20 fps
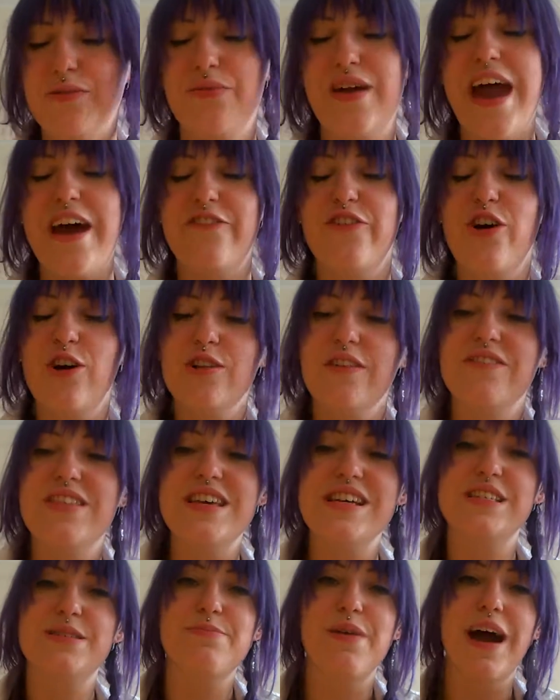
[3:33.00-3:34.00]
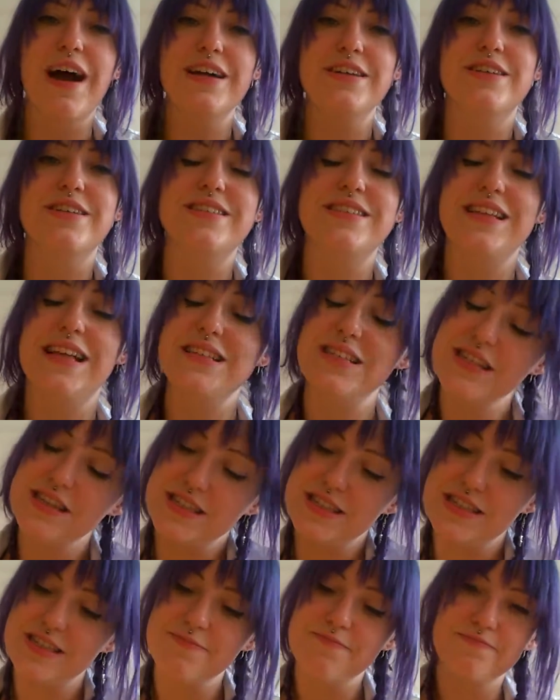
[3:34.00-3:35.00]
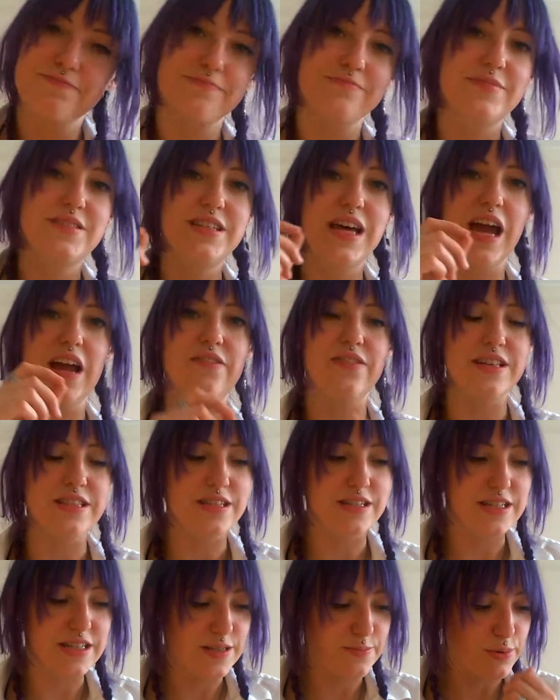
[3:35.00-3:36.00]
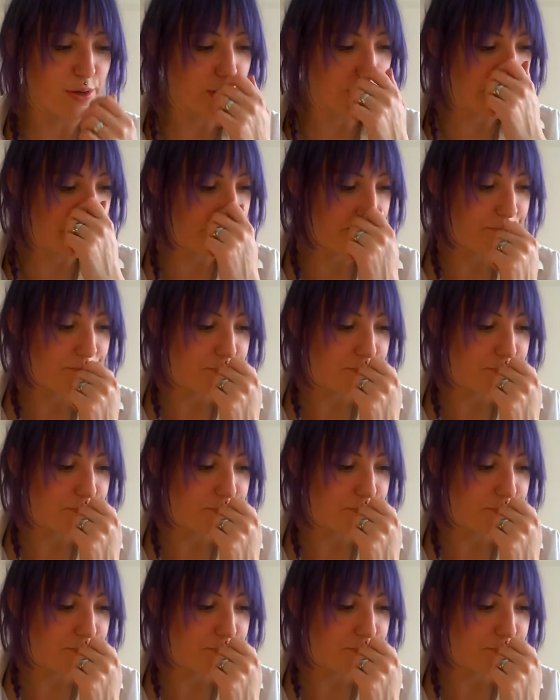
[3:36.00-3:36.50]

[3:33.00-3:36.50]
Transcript: we have all of this behind us, let's just dive into this book.